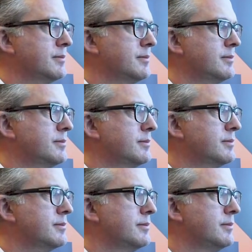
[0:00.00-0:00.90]

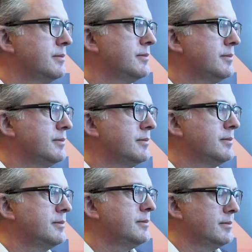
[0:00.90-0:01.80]

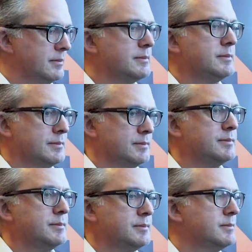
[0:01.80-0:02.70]

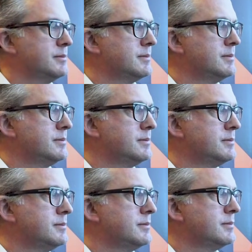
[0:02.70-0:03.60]

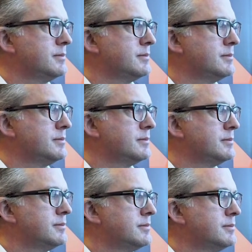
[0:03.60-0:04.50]

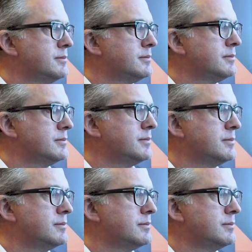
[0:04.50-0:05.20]
(silent)